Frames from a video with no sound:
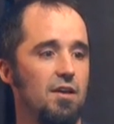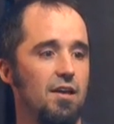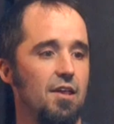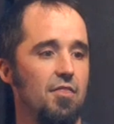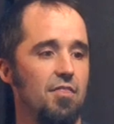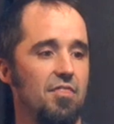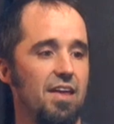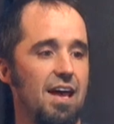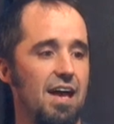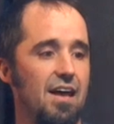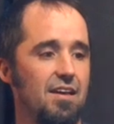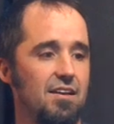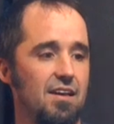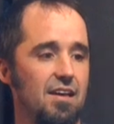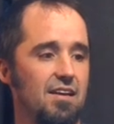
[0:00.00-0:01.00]
and
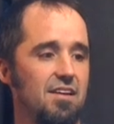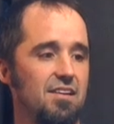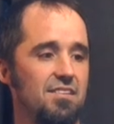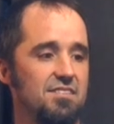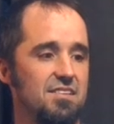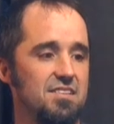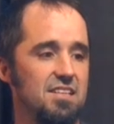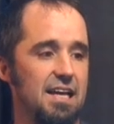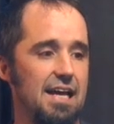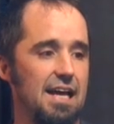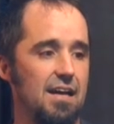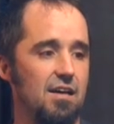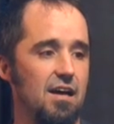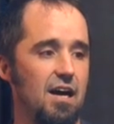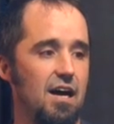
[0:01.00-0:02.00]
that is
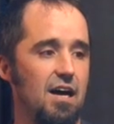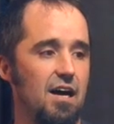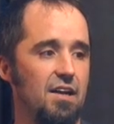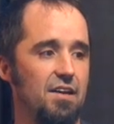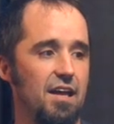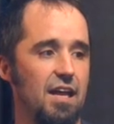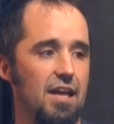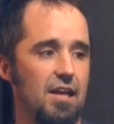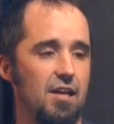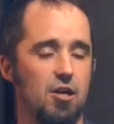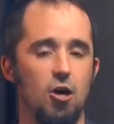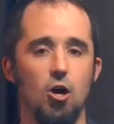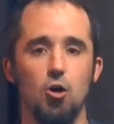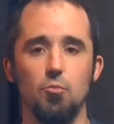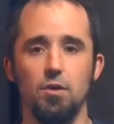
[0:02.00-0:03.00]
attack on a
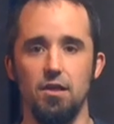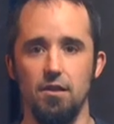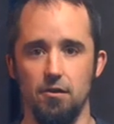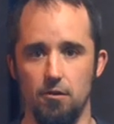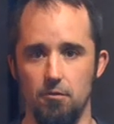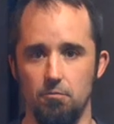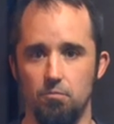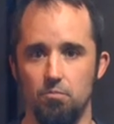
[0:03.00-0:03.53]
carbonyl.